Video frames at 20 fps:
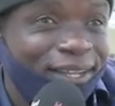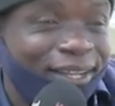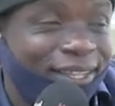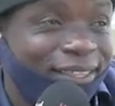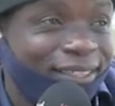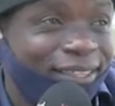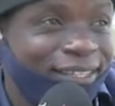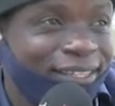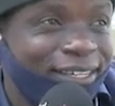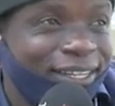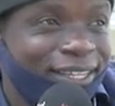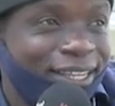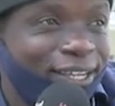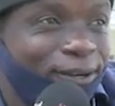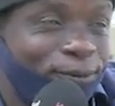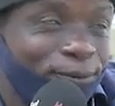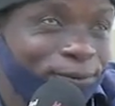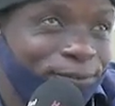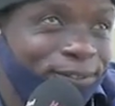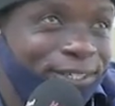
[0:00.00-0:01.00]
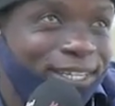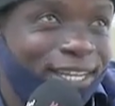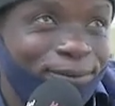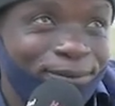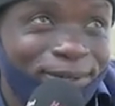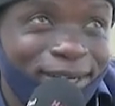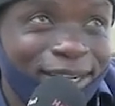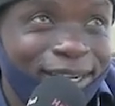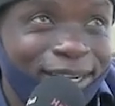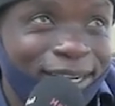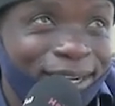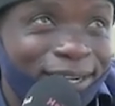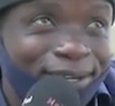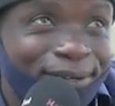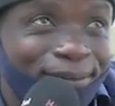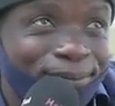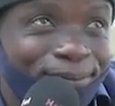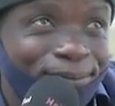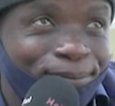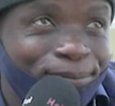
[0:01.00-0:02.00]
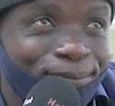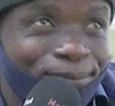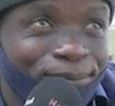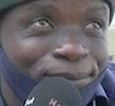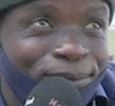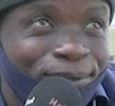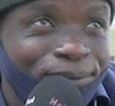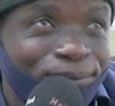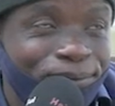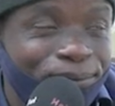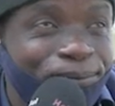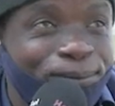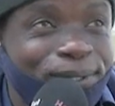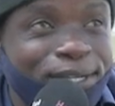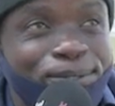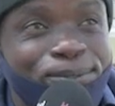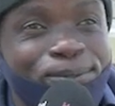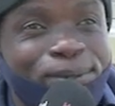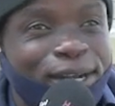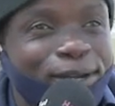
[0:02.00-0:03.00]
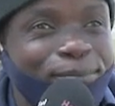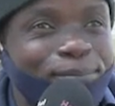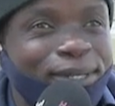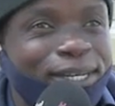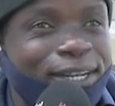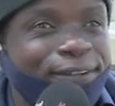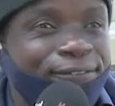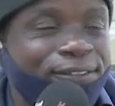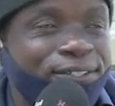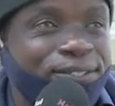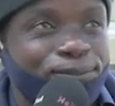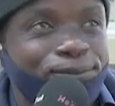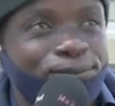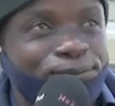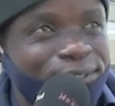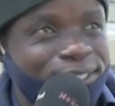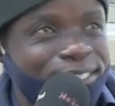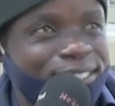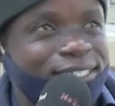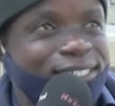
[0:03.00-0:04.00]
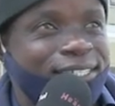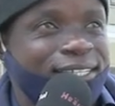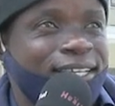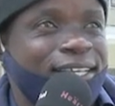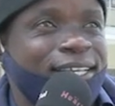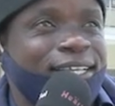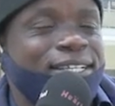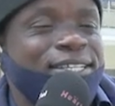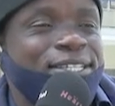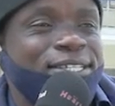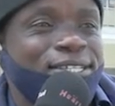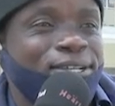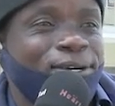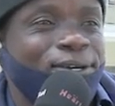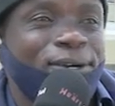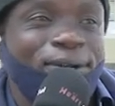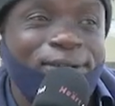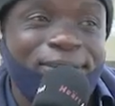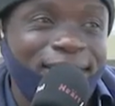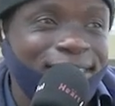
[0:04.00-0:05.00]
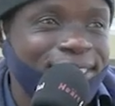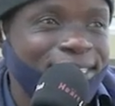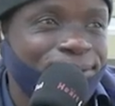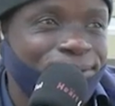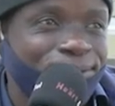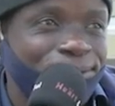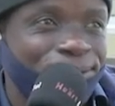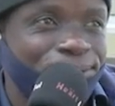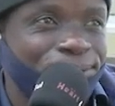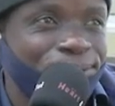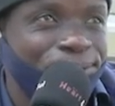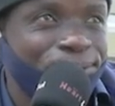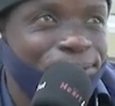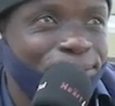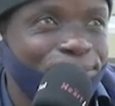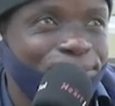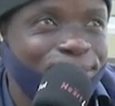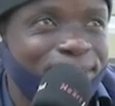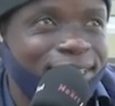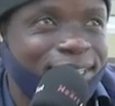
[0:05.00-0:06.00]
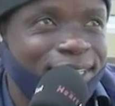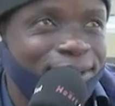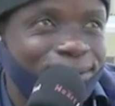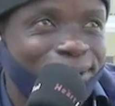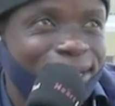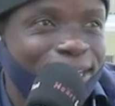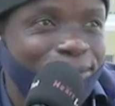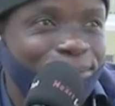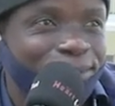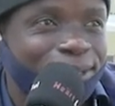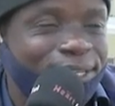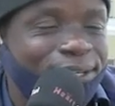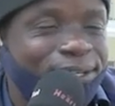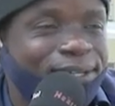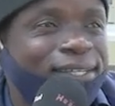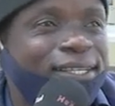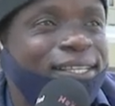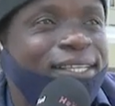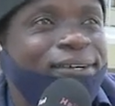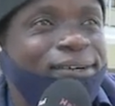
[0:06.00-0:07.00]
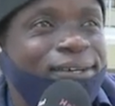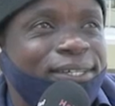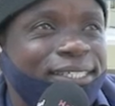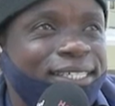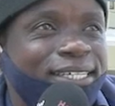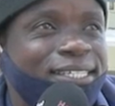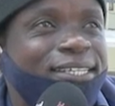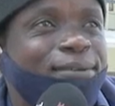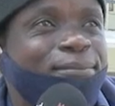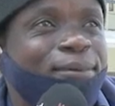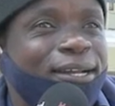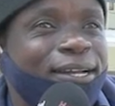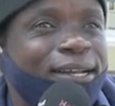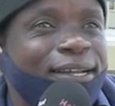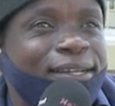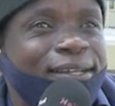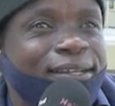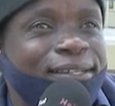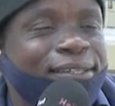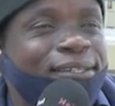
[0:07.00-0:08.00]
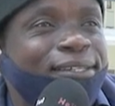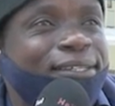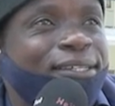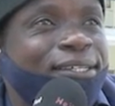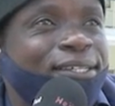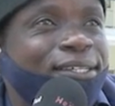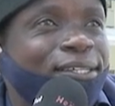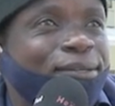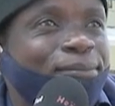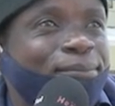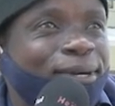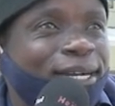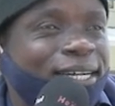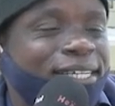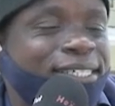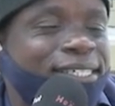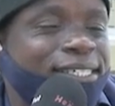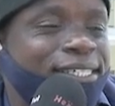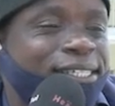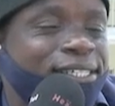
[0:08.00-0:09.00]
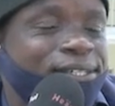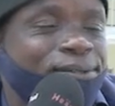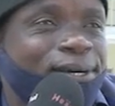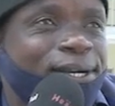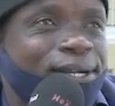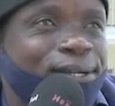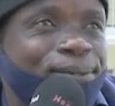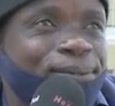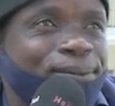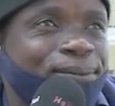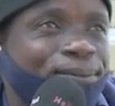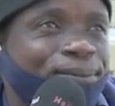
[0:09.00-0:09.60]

I think, in any COVID, I'm gonna recruit some campaign face to face. So, I'm gonna share some social media campaign or share some my hashtag UI.